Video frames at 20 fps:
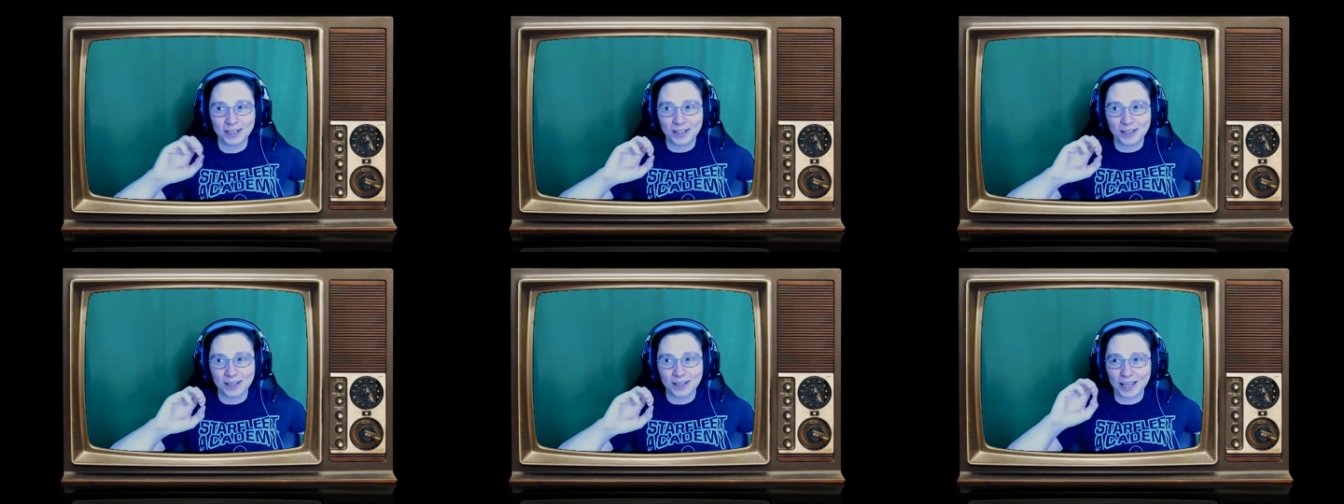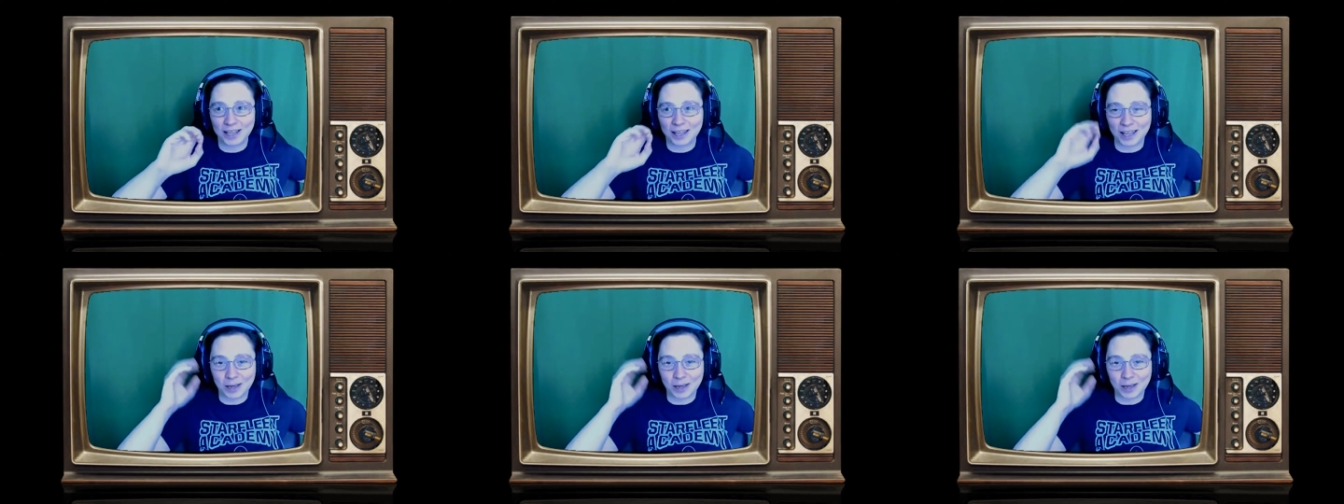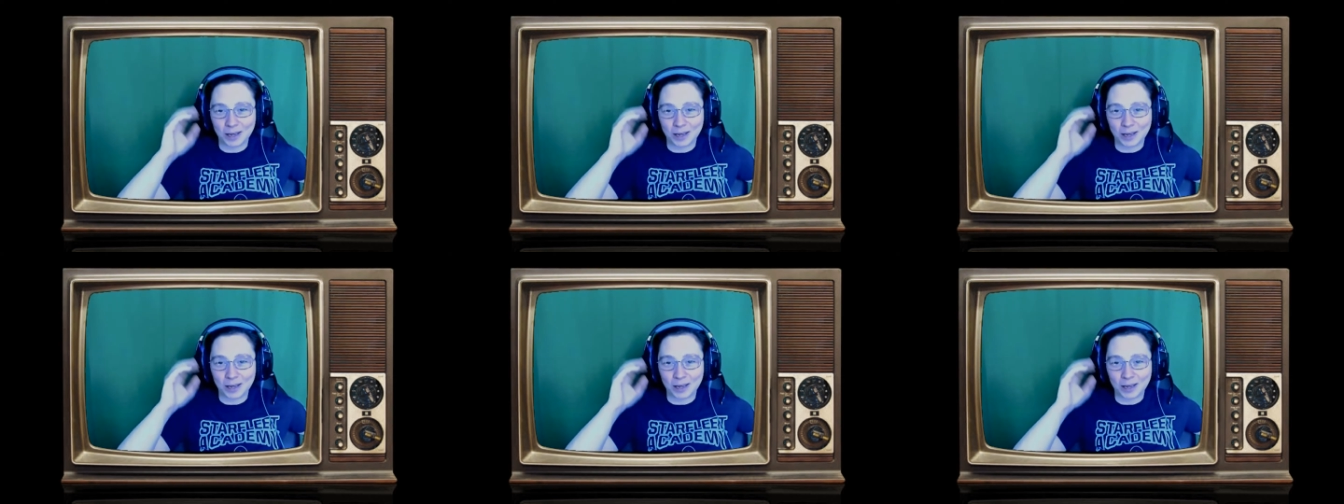They
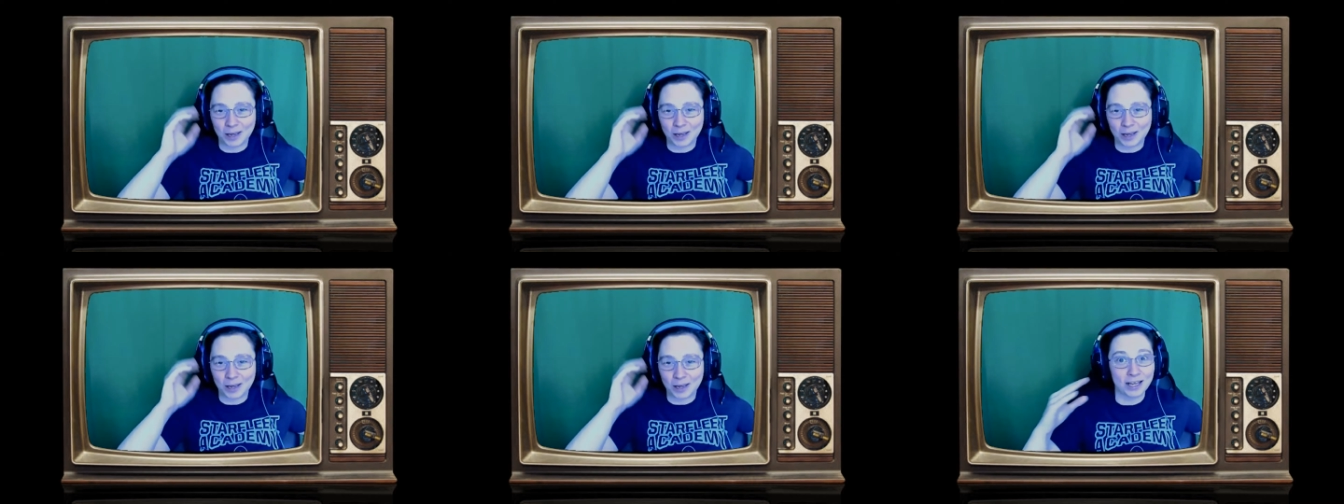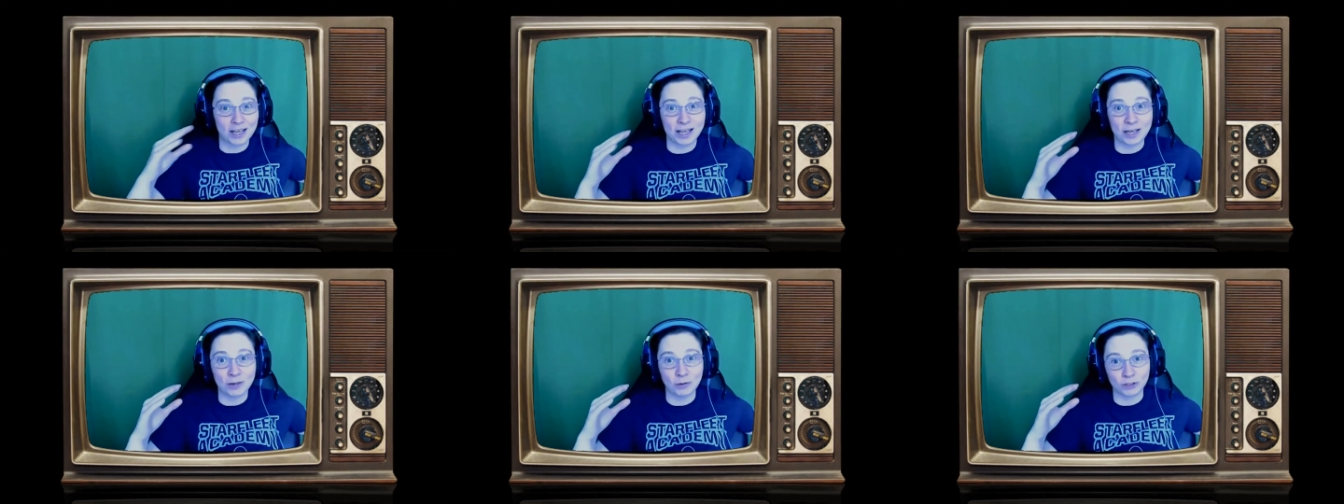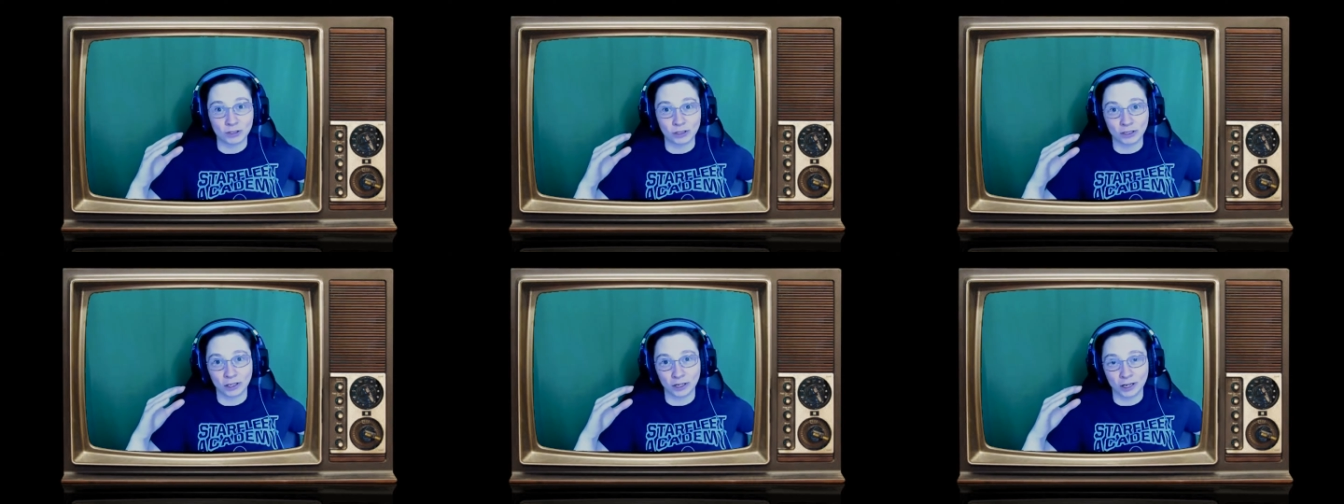were thinking it was
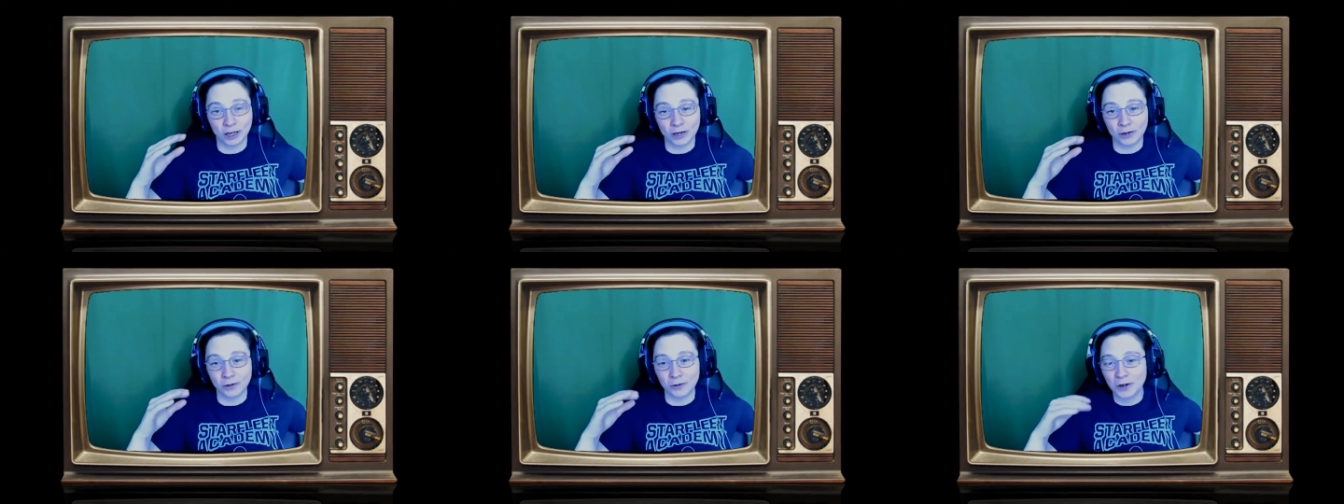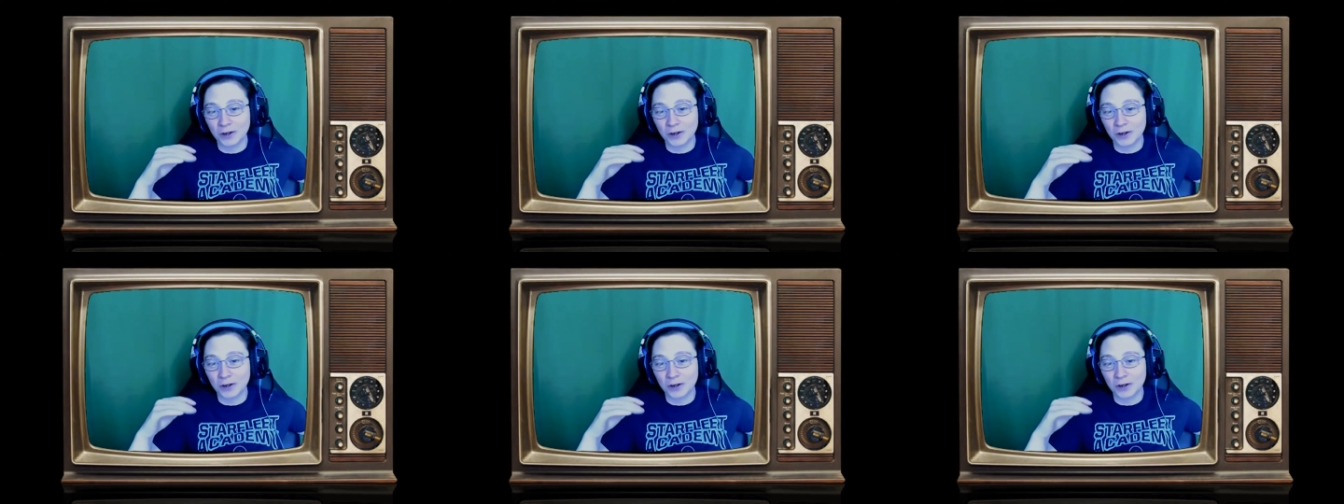going to go.